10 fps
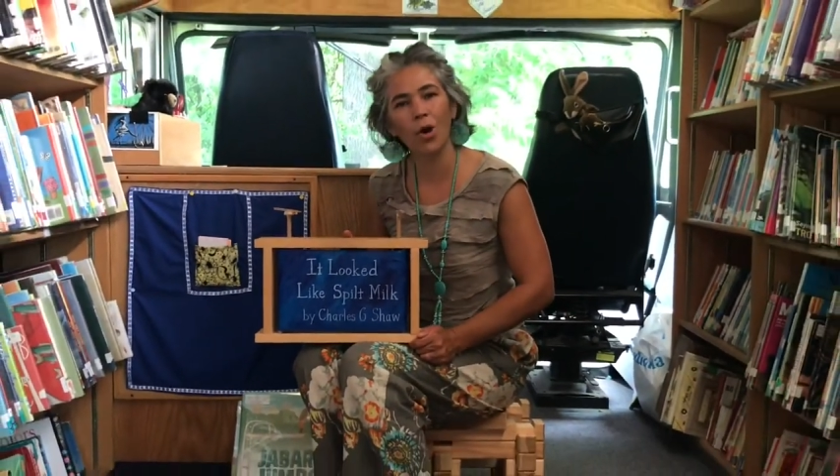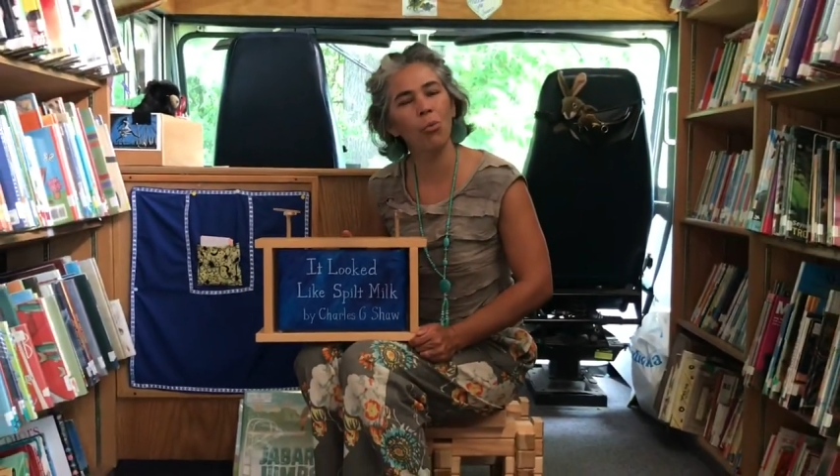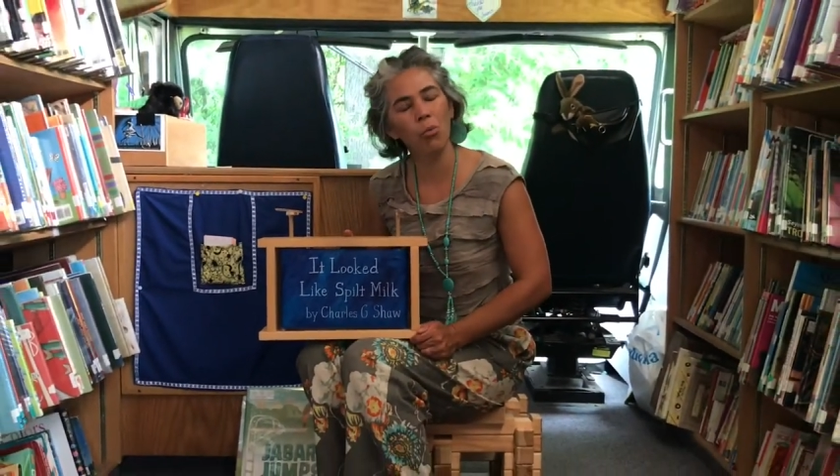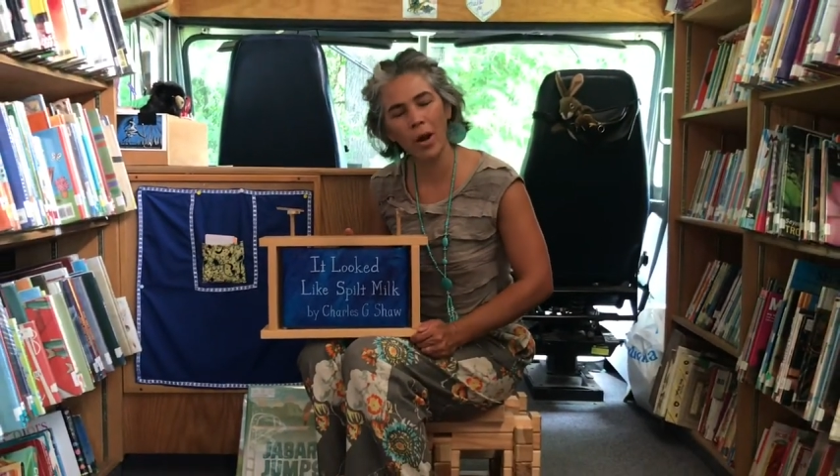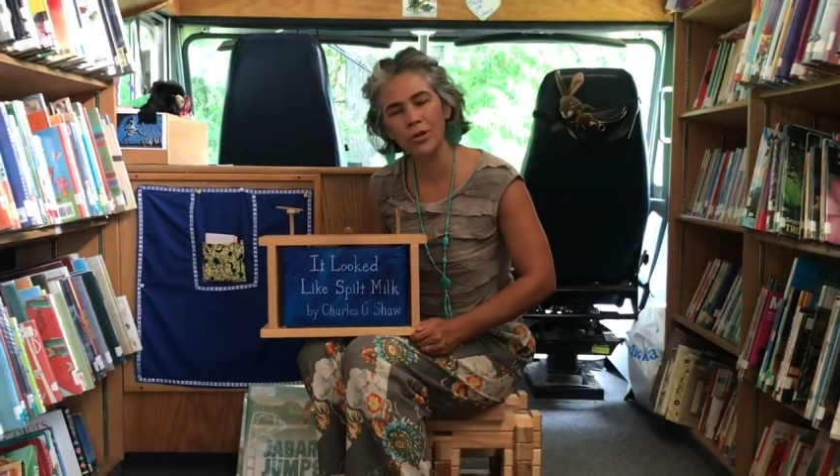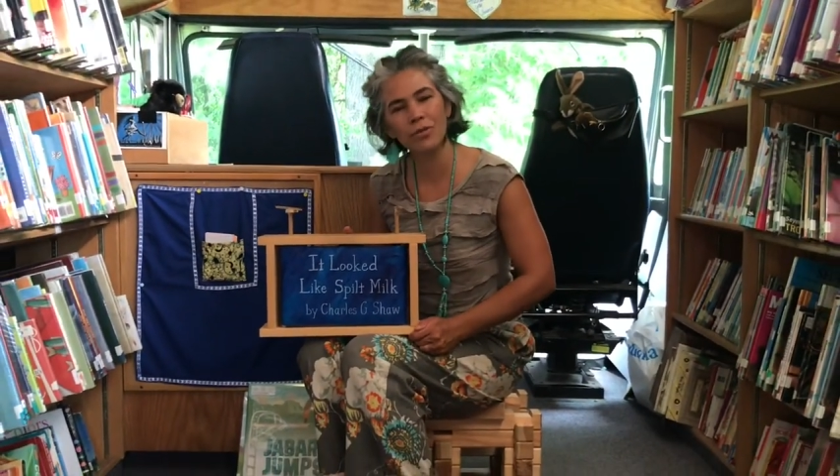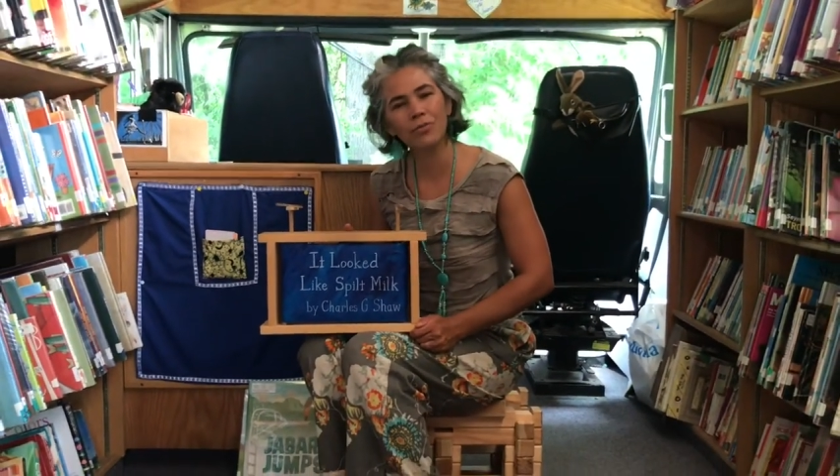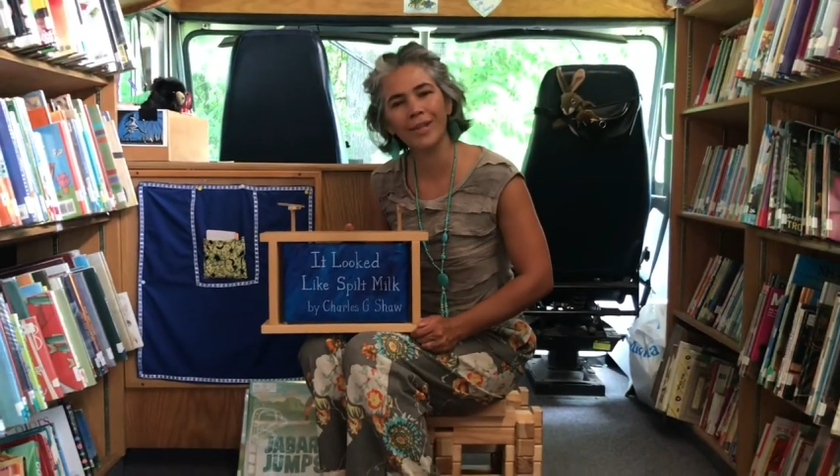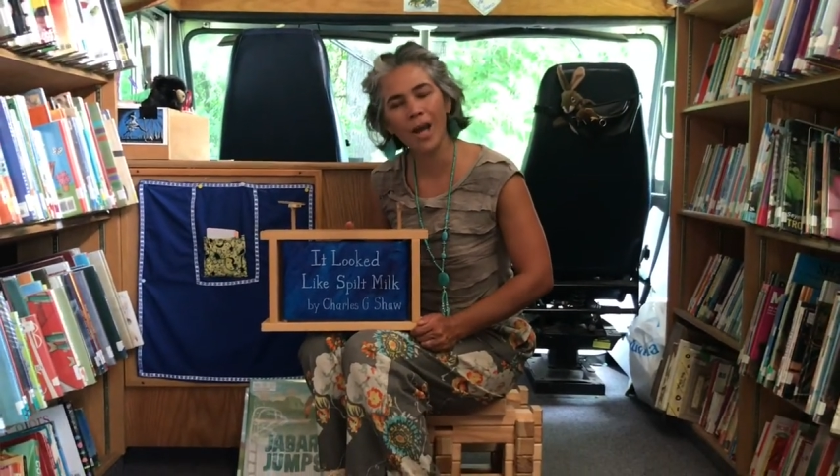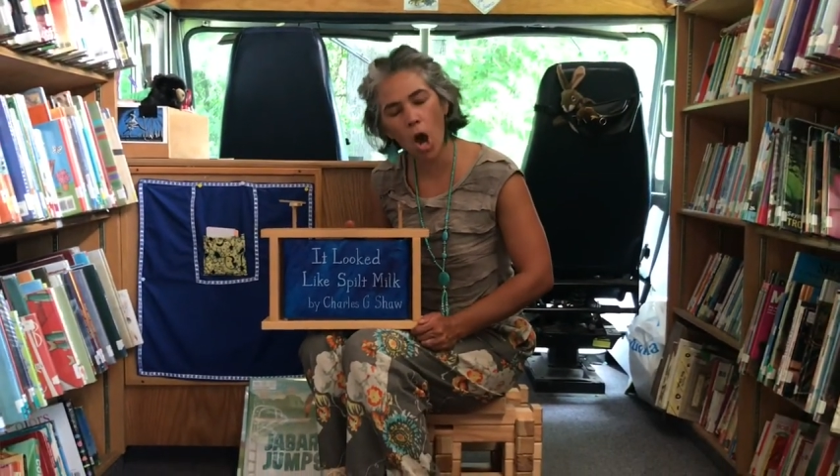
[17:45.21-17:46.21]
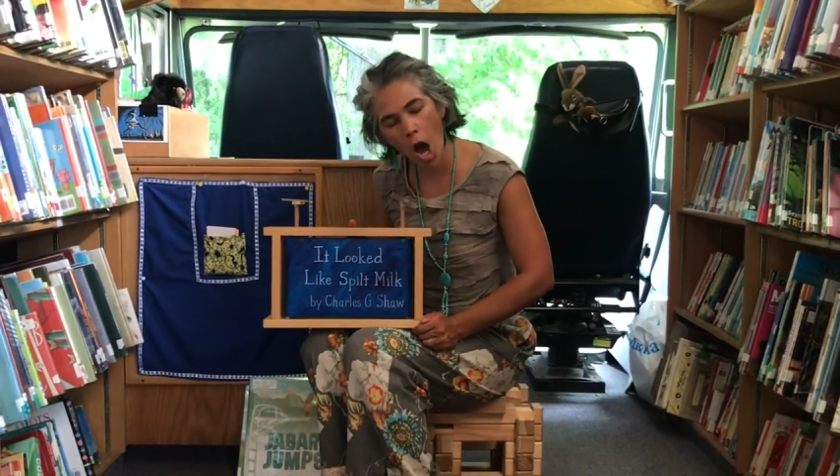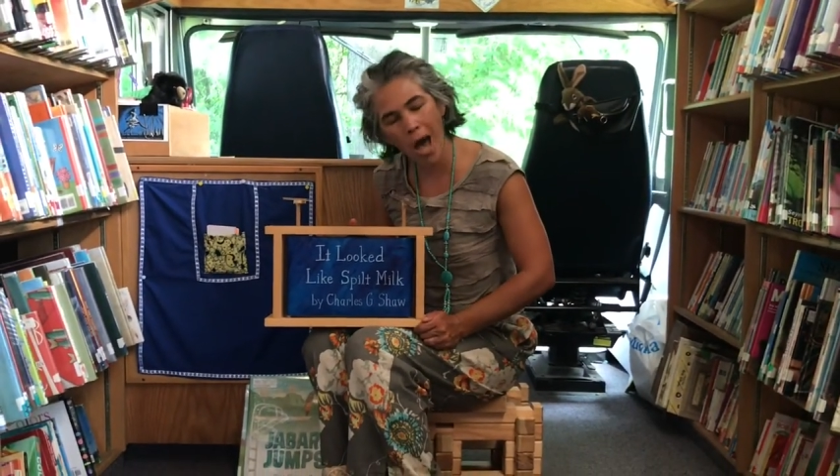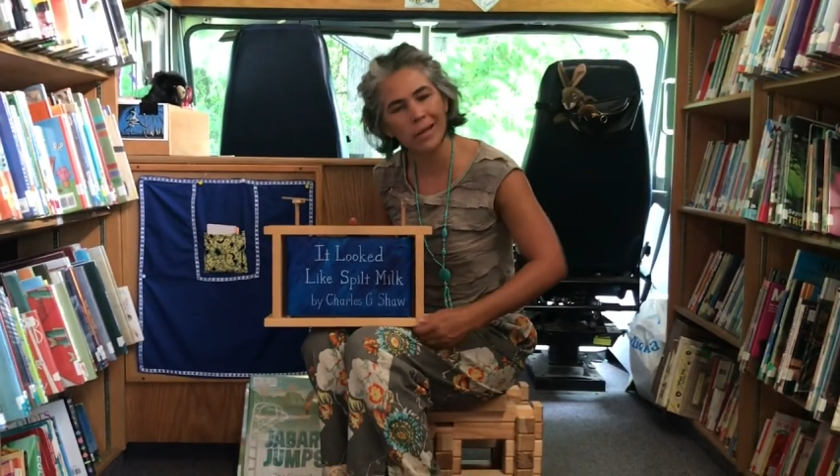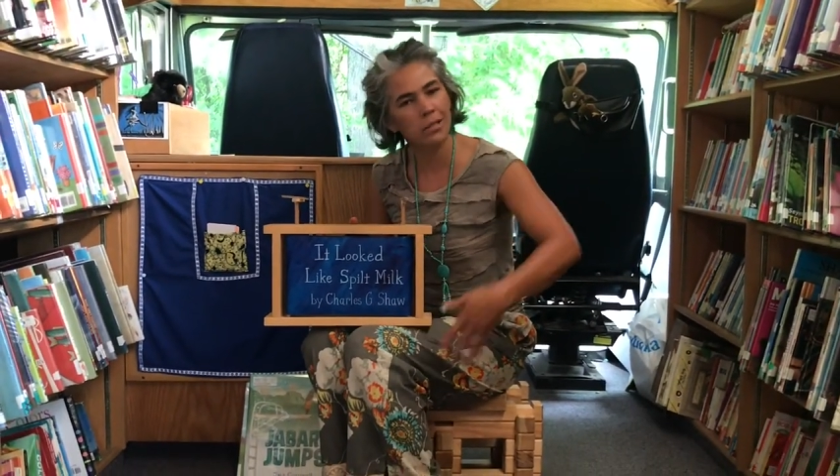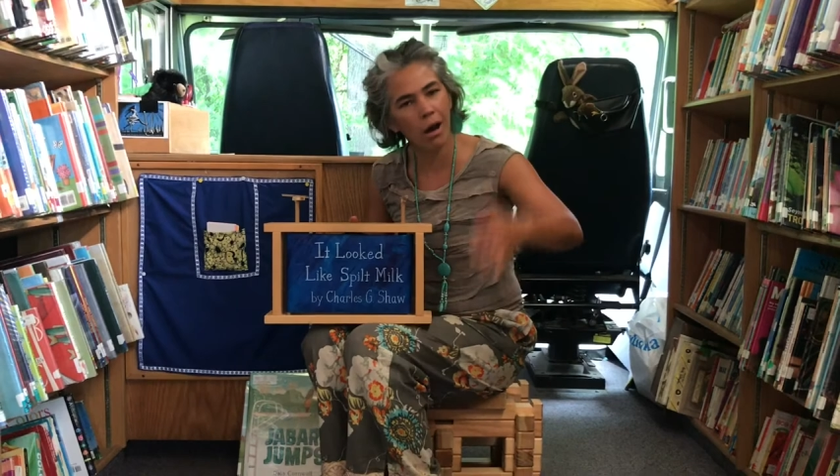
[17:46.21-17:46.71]
a wonderfully
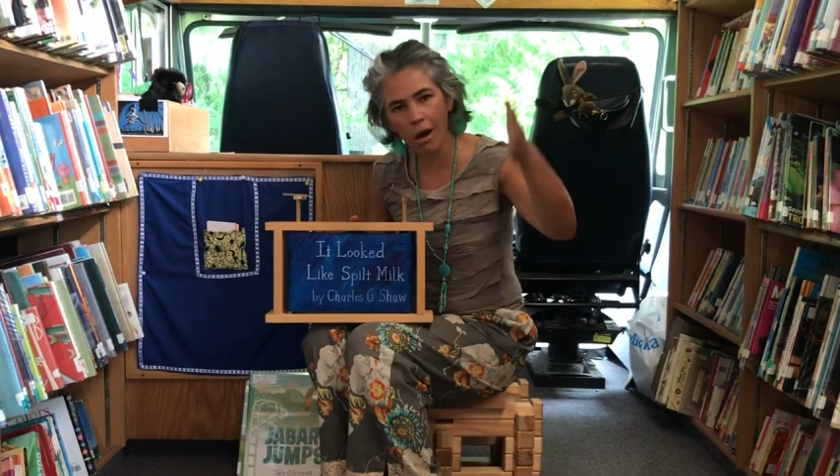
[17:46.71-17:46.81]
hot